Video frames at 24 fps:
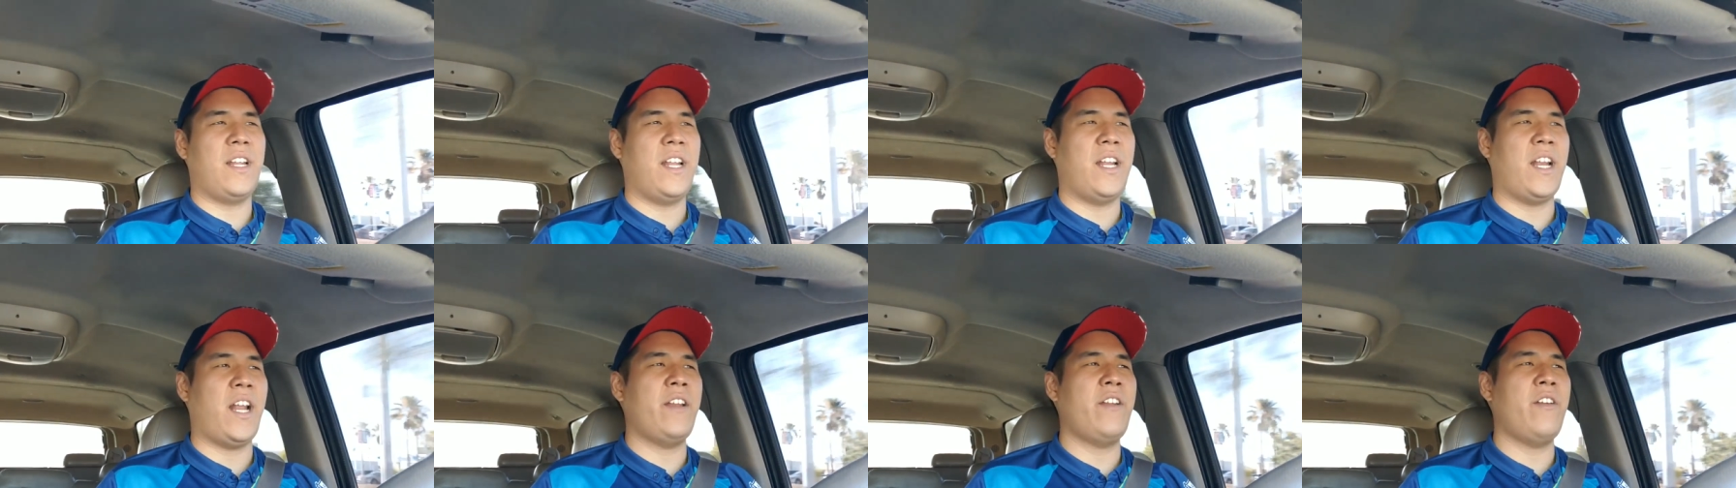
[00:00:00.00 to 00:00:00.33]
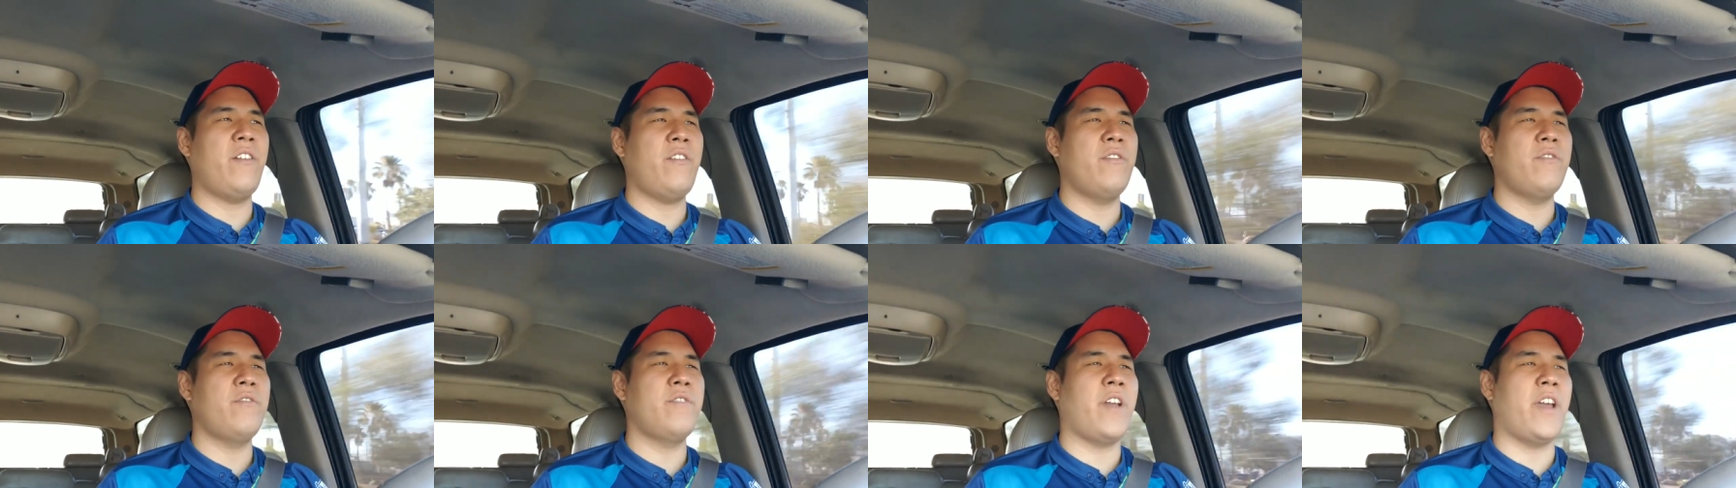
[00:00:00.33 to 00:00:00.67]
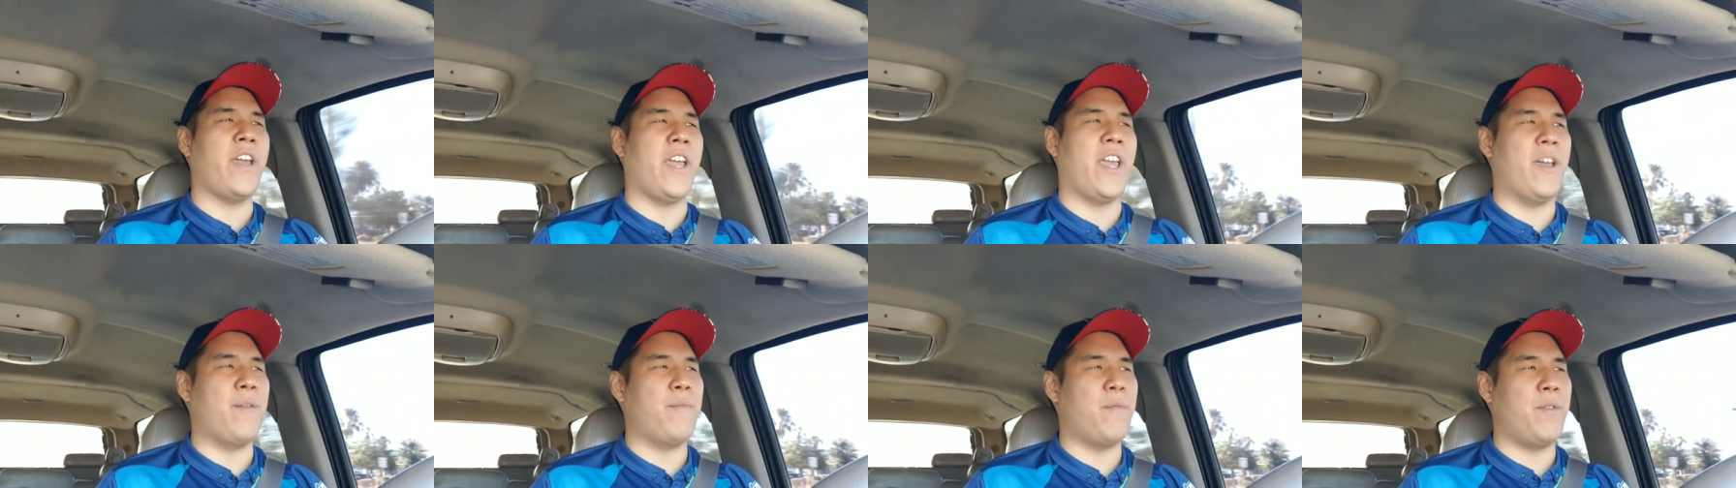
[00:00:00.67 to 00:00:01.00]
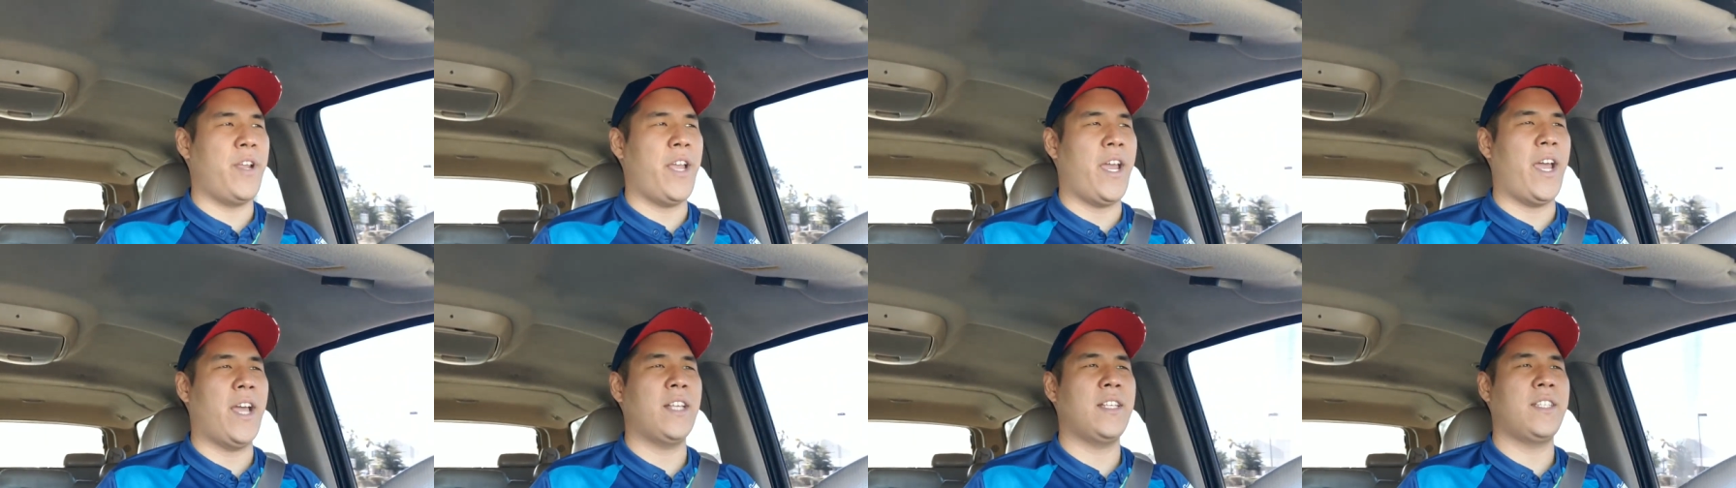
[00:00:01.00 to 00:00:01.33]
And I know Unai
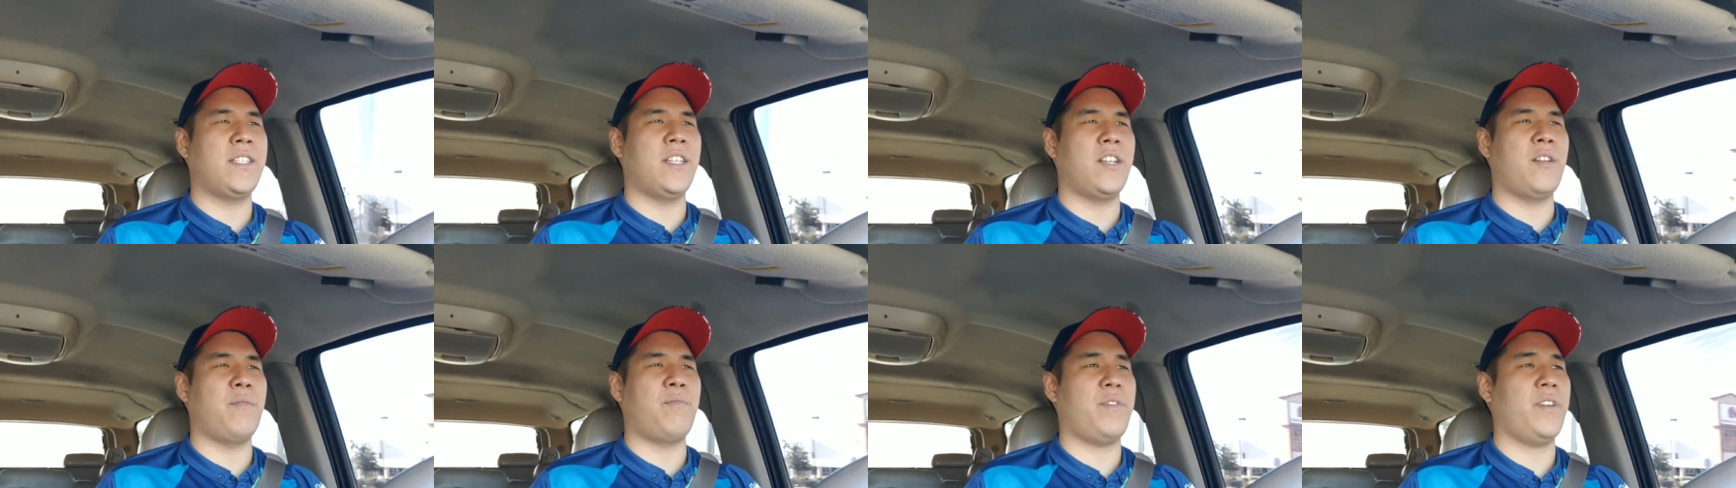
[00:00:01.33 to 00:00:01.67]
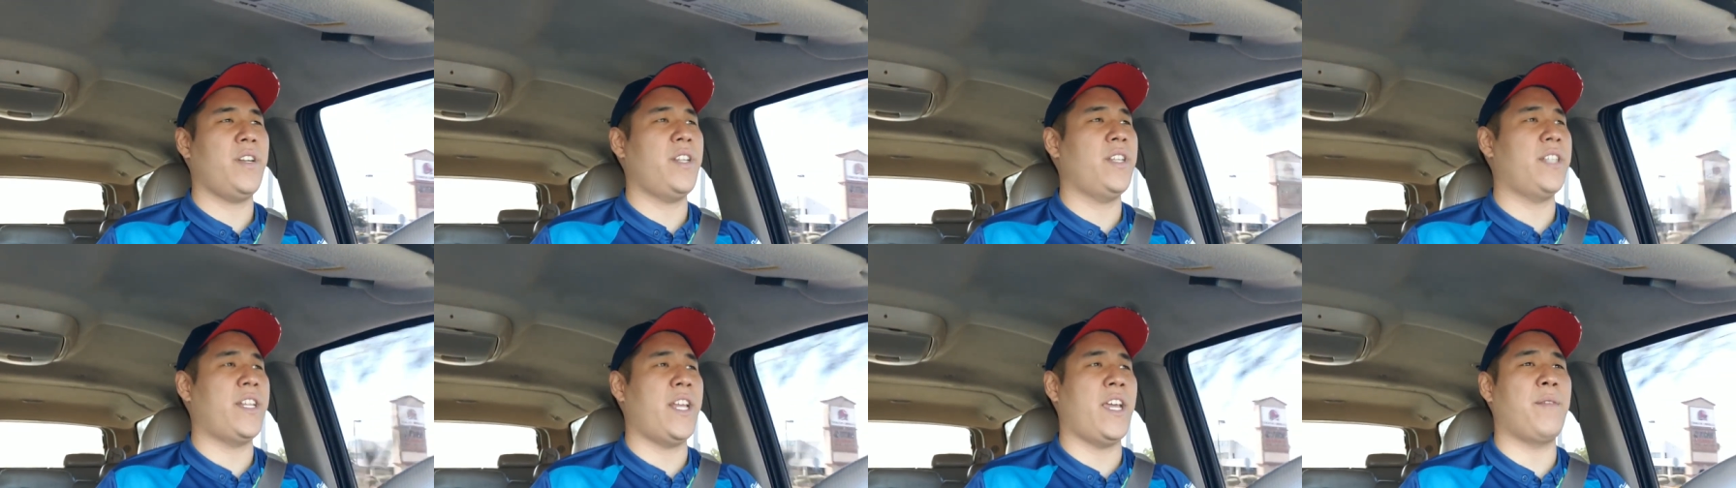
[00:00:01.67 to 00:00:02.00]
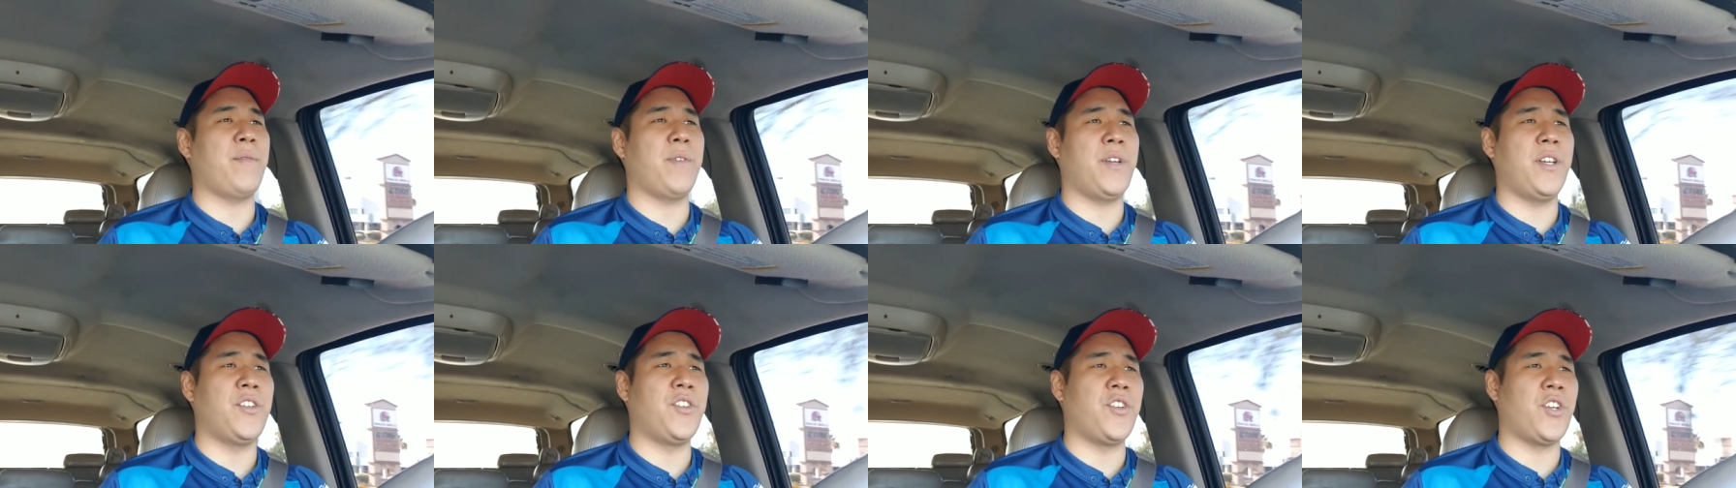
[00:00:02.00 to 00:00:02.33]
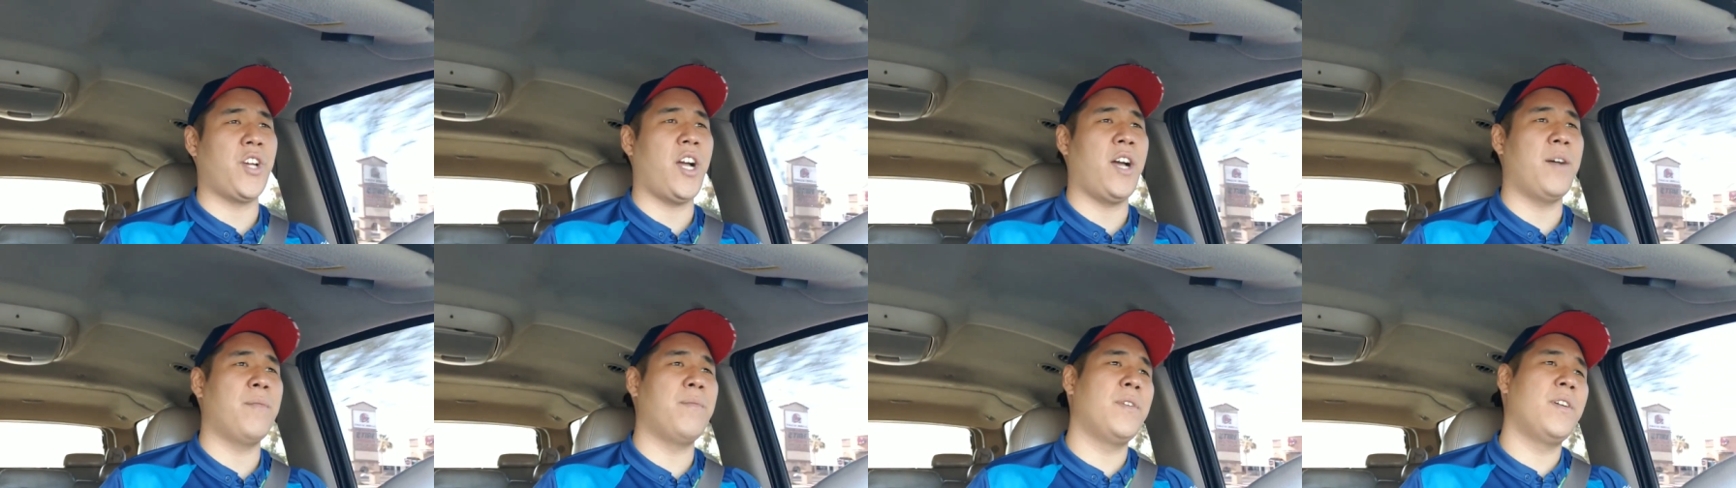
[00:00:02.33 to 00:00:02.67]
Emery has done a pretty damn good
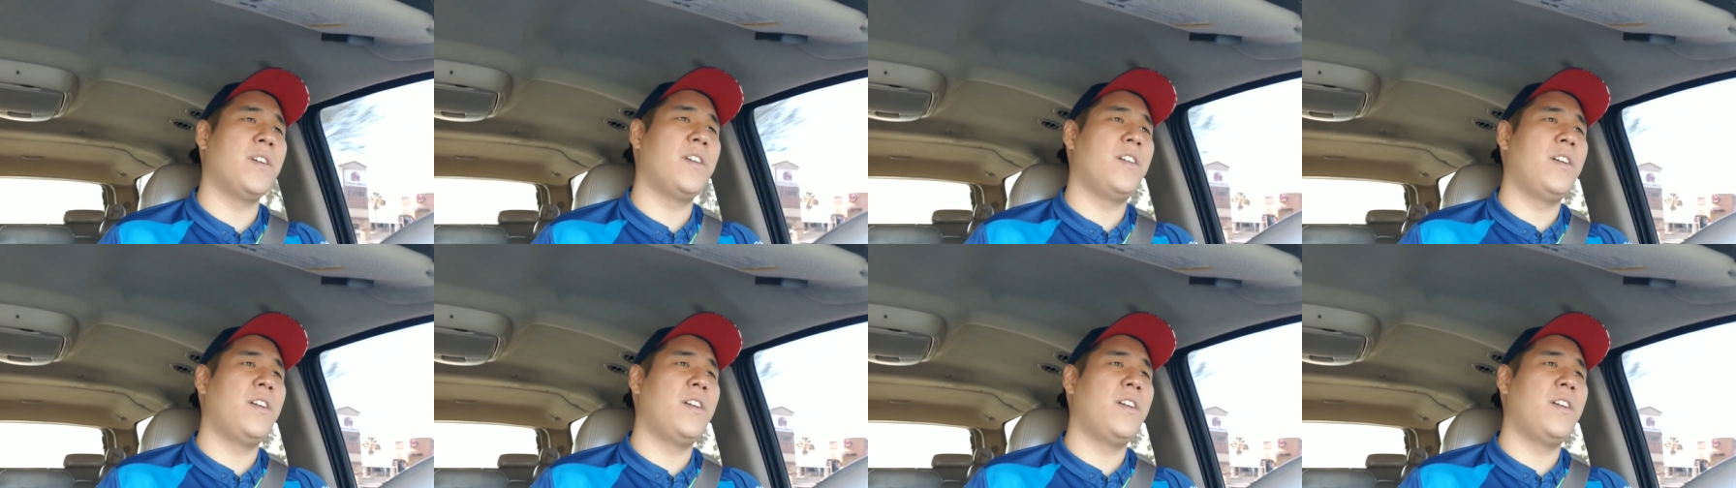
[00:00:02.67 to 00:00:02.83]
job,